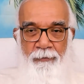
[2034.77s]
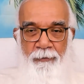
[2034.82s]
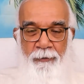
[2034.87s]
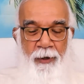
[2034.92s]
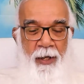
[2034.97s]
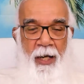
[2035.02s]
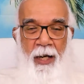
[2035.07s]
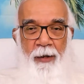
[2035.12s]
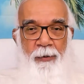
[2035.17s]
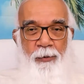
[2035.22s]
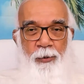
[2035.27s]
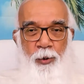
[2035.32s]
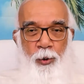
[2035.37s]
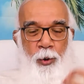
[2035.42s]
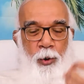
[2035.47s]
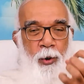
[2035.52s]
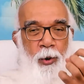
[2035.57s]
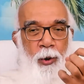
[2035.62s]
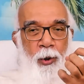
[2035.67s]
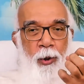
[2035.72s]
We have
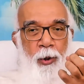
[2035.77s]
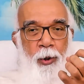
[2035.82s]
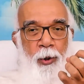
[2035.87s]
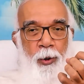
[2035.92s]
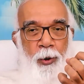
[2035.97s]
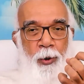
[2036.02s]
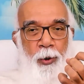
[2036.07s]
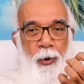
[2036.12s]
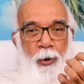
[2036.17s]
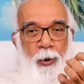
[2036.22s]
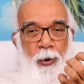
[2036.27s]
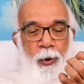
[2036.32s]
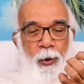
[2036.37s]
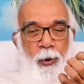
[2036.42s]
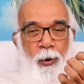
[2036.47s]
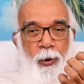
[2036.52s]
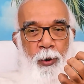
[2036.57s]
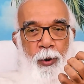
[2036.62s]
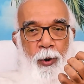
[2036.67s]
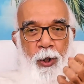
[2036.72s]
to
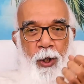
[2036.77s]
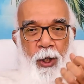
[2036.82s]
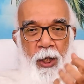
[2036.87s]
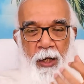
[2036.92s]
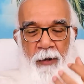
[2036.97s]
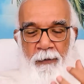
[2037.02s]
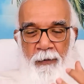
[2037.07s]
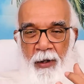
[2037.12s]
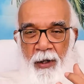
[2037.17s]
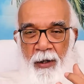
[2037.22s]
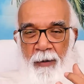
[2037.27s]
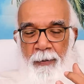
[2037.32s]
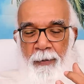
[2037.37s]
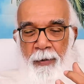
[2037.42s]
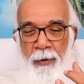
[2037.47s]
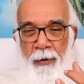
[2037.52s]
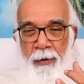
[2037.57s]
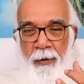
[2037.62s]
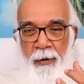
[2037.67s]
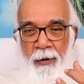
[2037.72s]
develop,
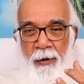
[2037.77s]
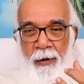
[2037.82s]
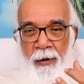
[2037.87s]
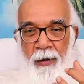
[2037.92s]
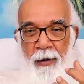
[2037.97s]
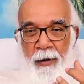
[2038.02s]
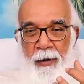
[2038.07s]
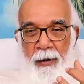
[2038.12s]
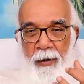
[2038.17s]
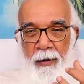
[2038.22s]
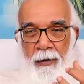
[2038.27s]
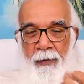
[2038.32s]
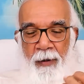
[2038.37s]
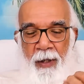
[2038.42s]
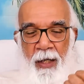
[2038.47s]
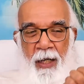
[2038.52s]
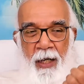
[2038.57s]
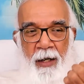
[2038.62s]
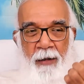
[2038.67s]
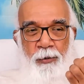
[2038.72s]

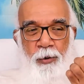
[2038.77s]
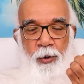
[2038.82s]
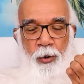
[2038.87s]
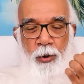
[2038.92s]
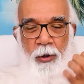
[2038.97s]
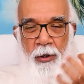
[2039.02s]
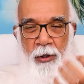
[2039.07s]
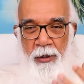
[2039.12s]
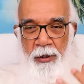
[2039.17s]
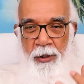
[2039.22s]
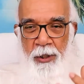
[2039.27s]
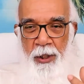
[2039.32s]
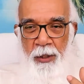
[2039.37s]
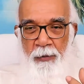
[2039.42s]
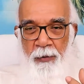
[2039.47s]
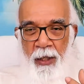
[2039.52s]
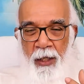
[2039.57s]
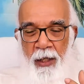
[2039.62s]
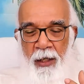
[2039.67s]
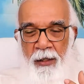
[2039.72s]
we have to
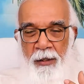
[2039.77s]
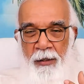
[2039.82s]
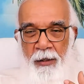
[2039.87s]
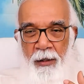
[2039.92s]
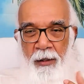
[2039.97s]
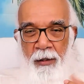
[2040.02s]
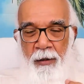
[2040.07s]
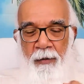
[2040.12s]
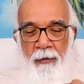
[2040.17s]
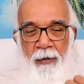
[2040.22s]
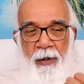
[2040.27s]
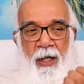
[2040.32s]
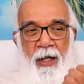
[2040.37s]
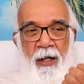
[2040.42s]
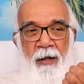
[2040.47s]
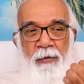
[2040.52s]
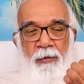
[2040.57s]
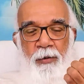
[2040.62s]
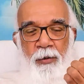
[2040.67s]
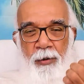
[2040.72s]
cultivate, we
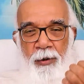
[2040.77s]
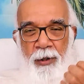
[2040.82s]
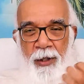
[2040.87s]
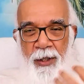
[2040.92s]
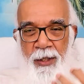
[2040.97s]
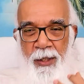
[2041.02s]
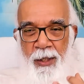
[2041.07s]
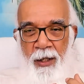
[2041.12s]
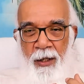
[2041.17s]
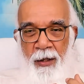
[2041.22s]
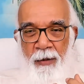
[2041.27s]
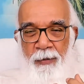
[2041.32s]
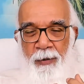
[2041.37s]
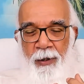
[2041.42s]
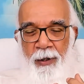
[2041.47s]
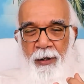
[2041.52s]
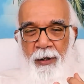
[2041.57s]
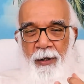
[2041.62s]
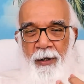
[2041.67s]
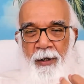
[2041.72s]
have to
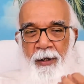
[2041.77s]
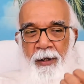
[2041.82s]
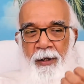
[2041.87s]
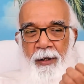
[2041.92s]
discover